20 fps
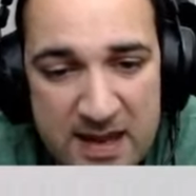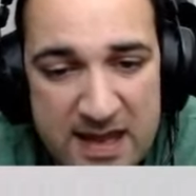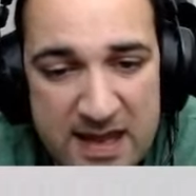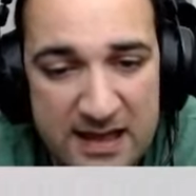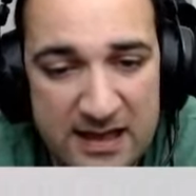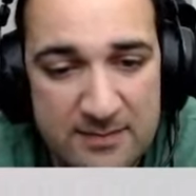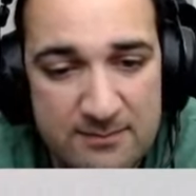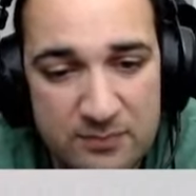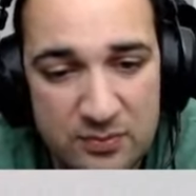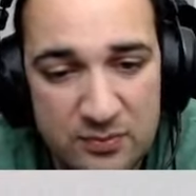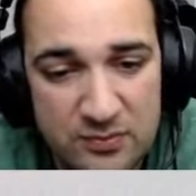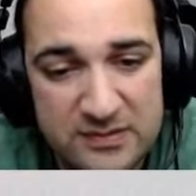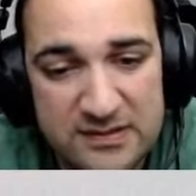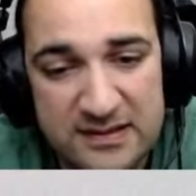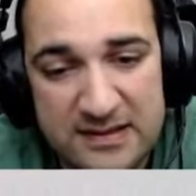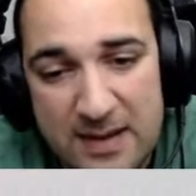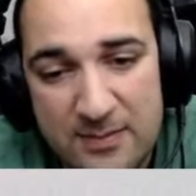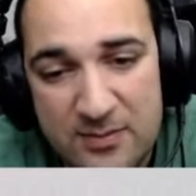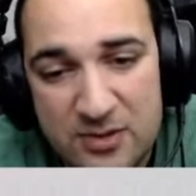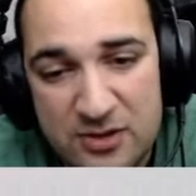It can boost the
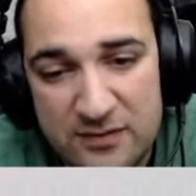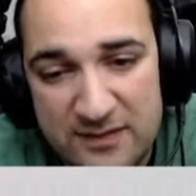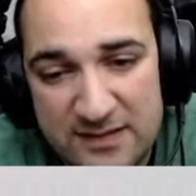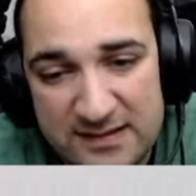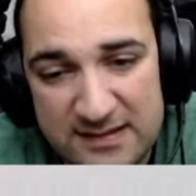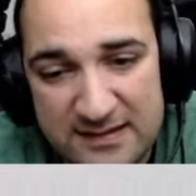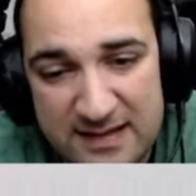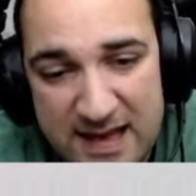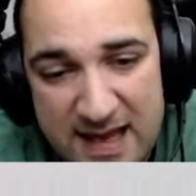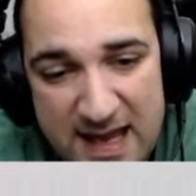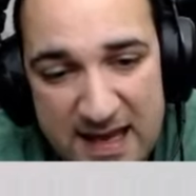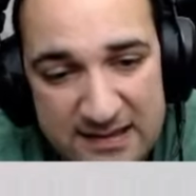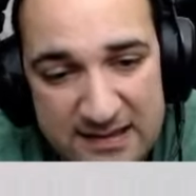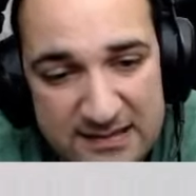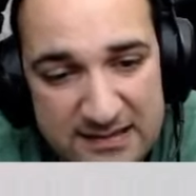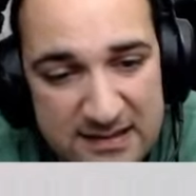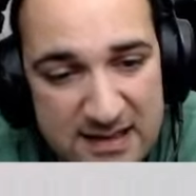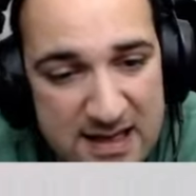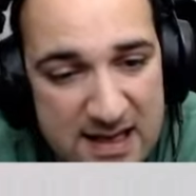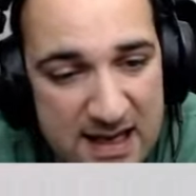damage of its
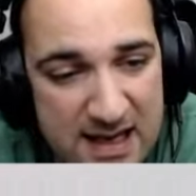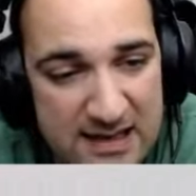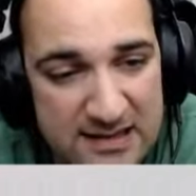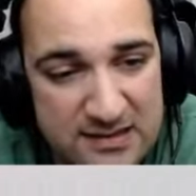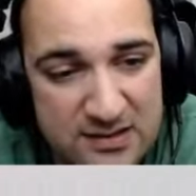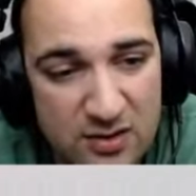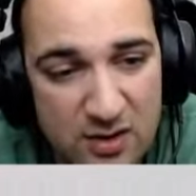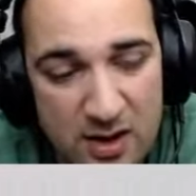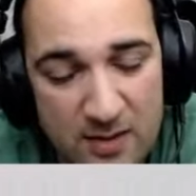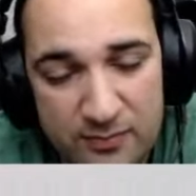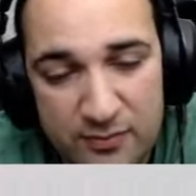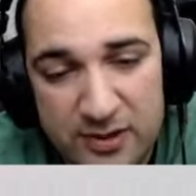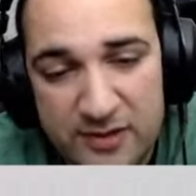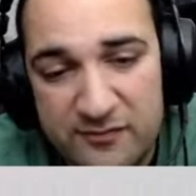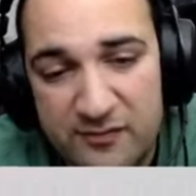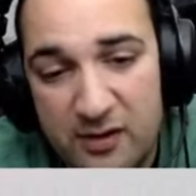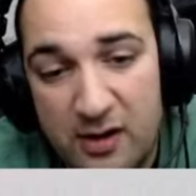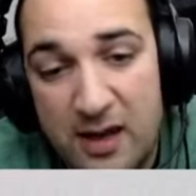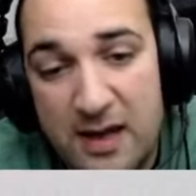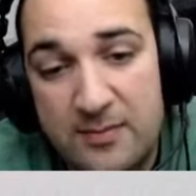attacks. It's got a pretty
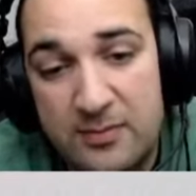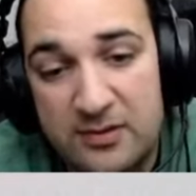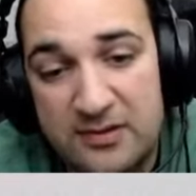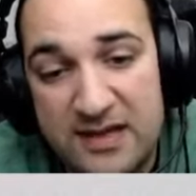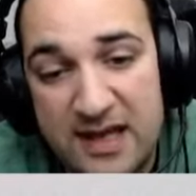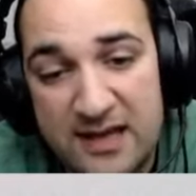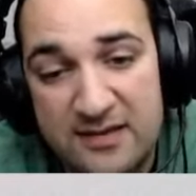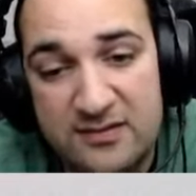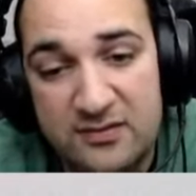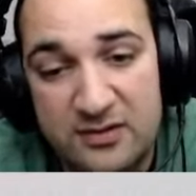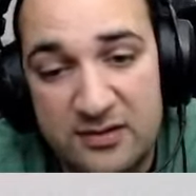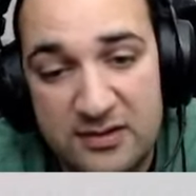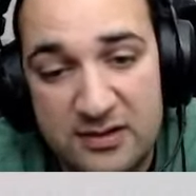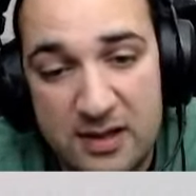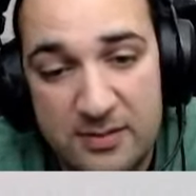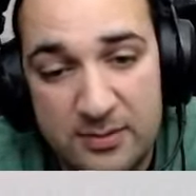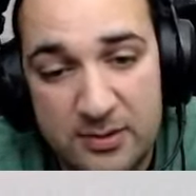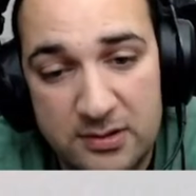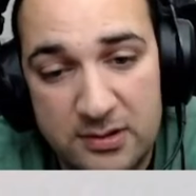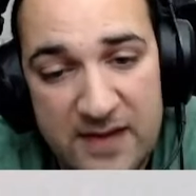reliable net on a
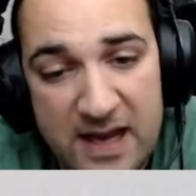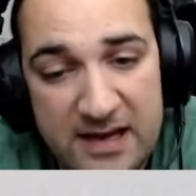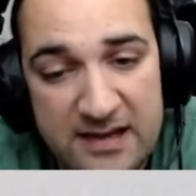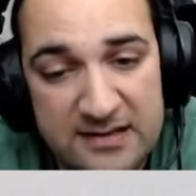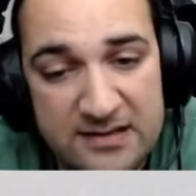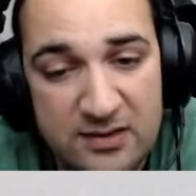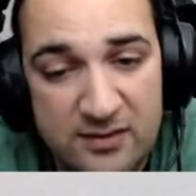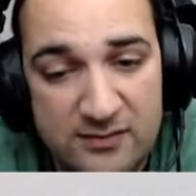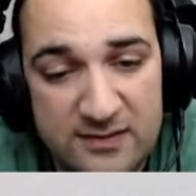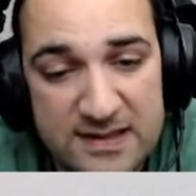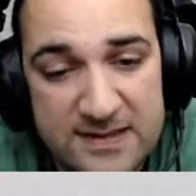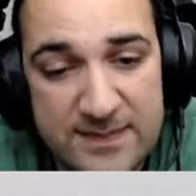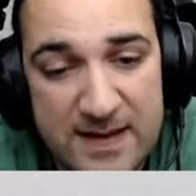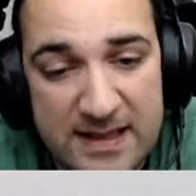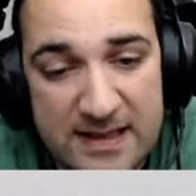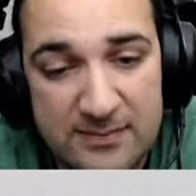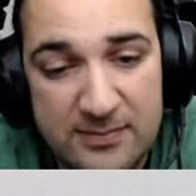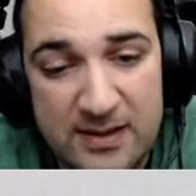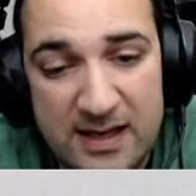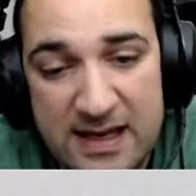double, and it's got a
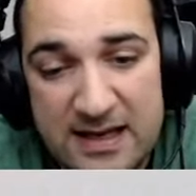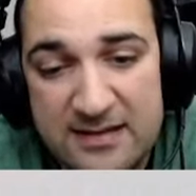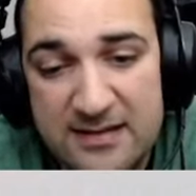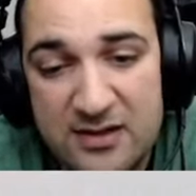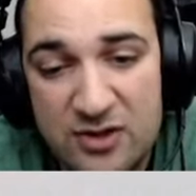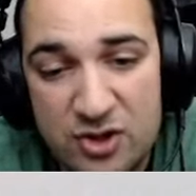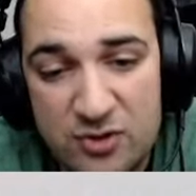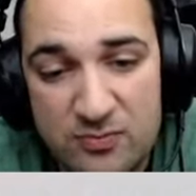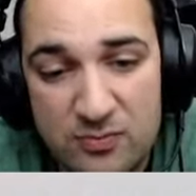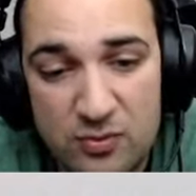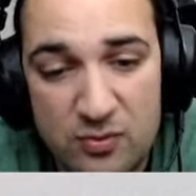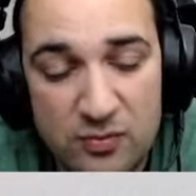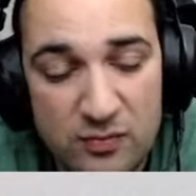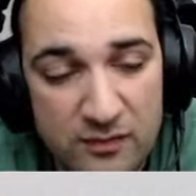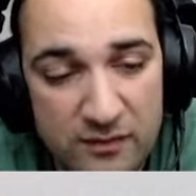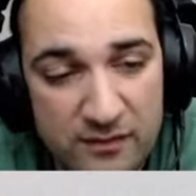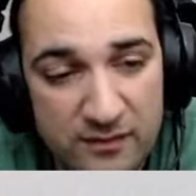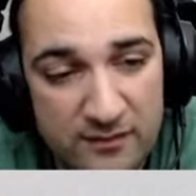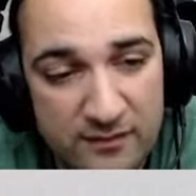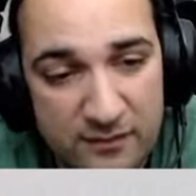respectable 8-inch
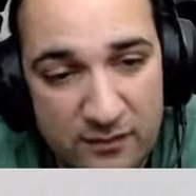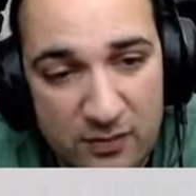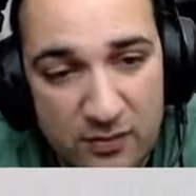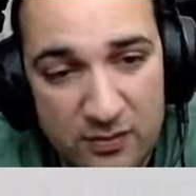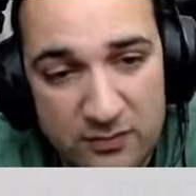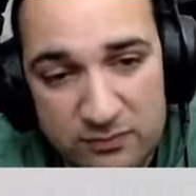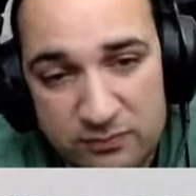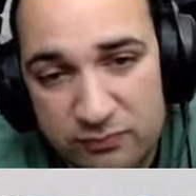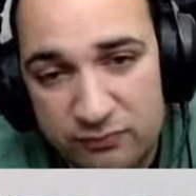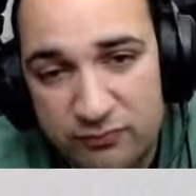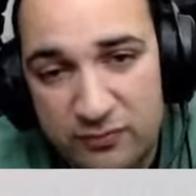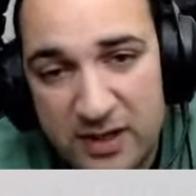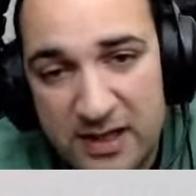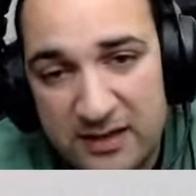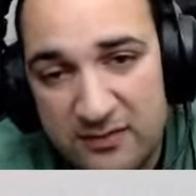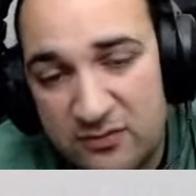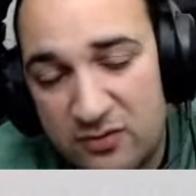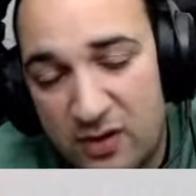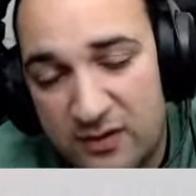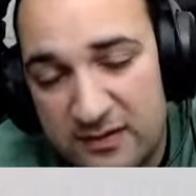move for
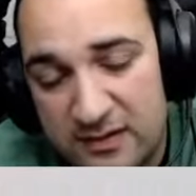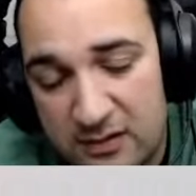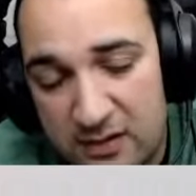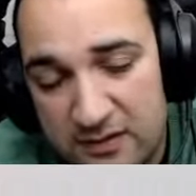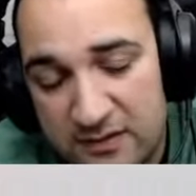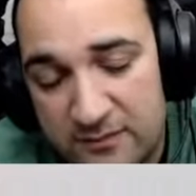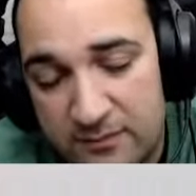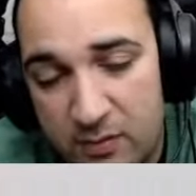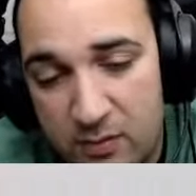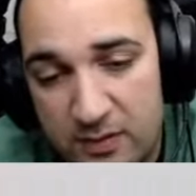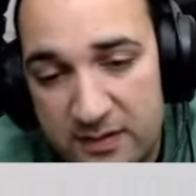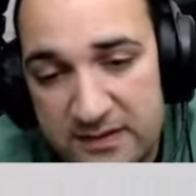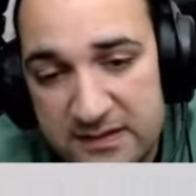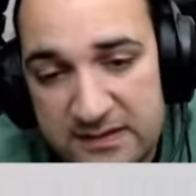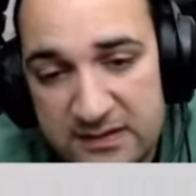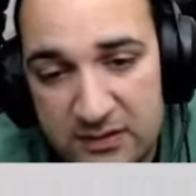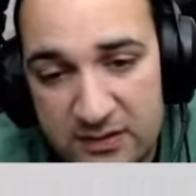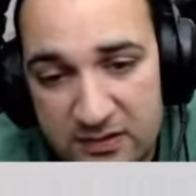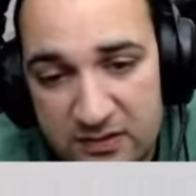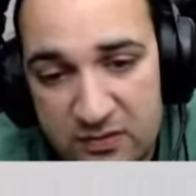really not a lot of points.
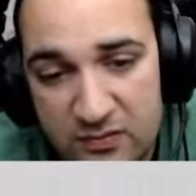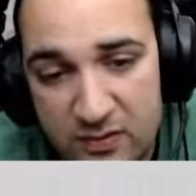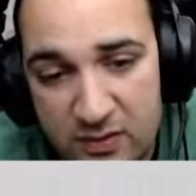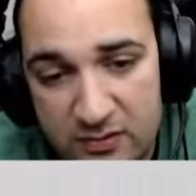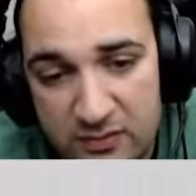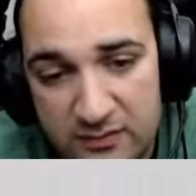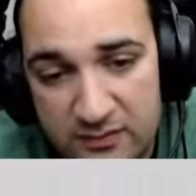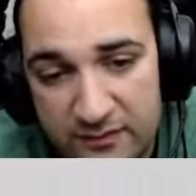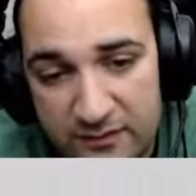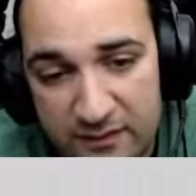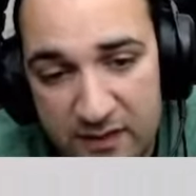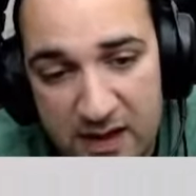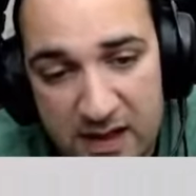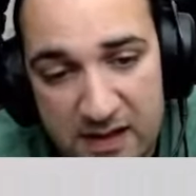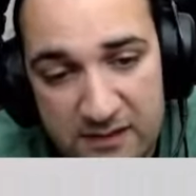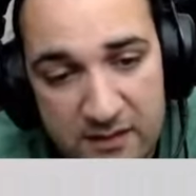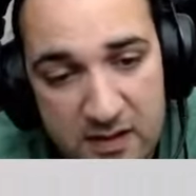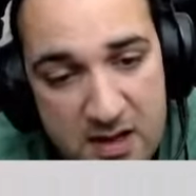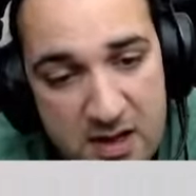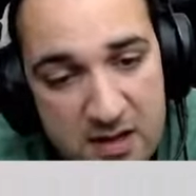It's only
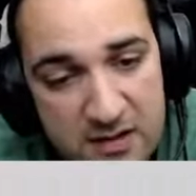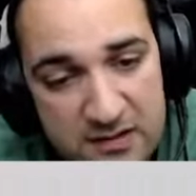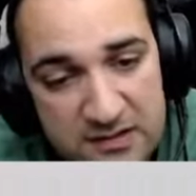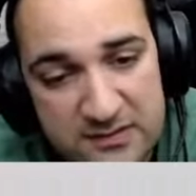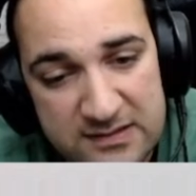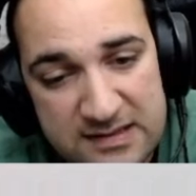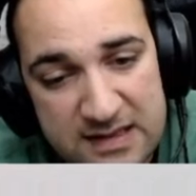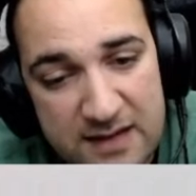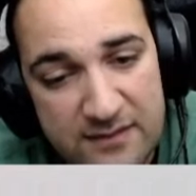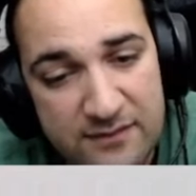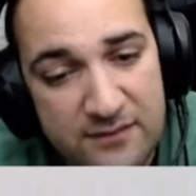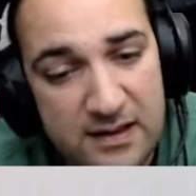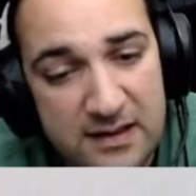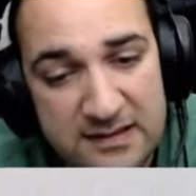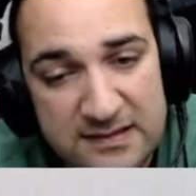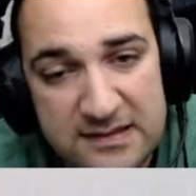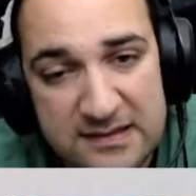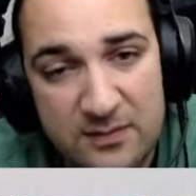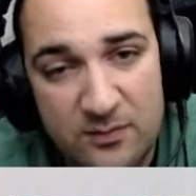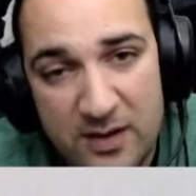205, so it's
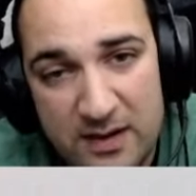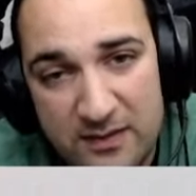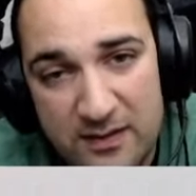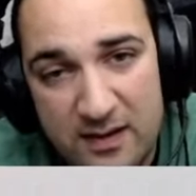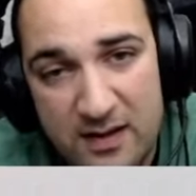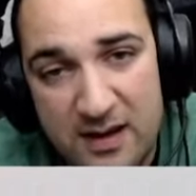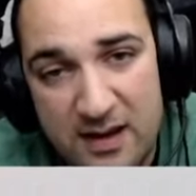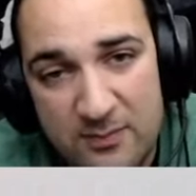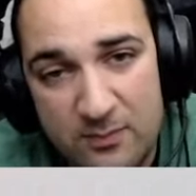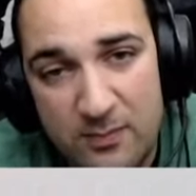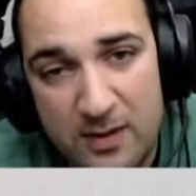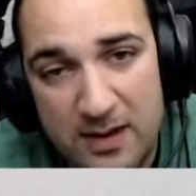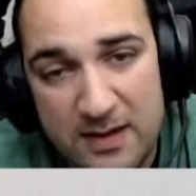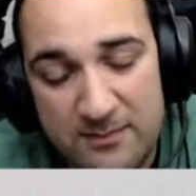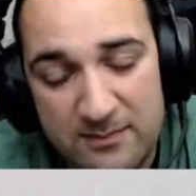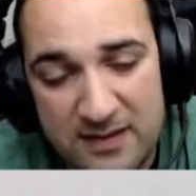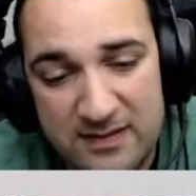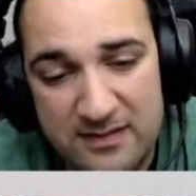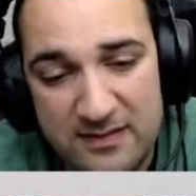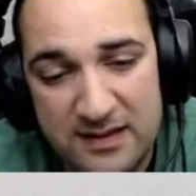definitely somewhere that I
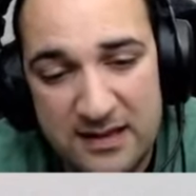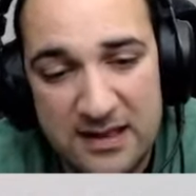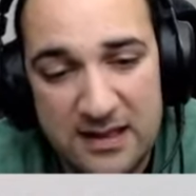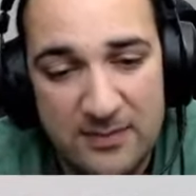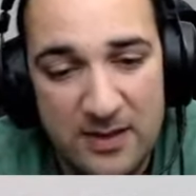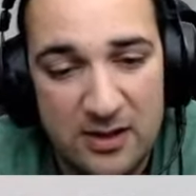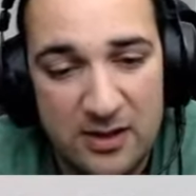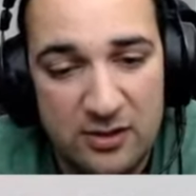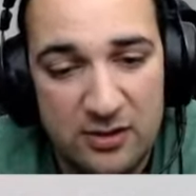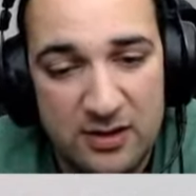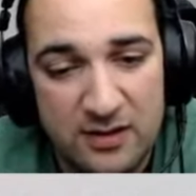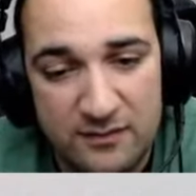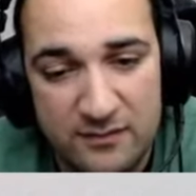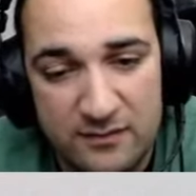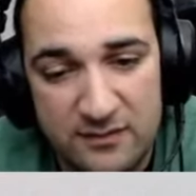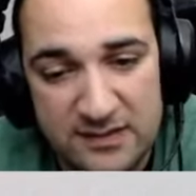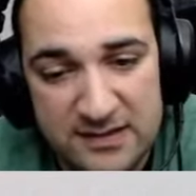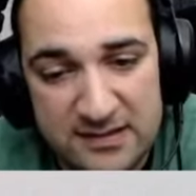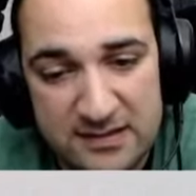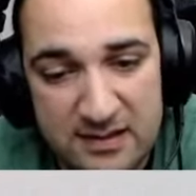might be thinking about looking
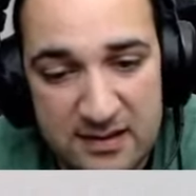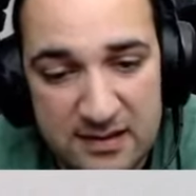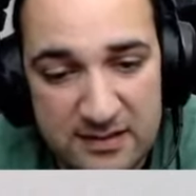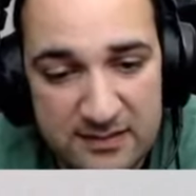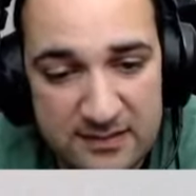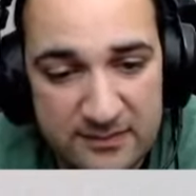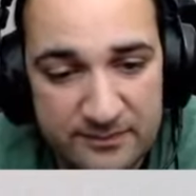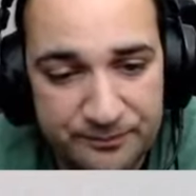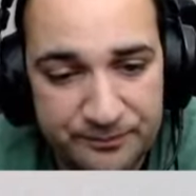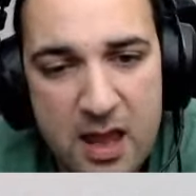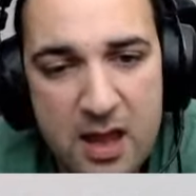for a start.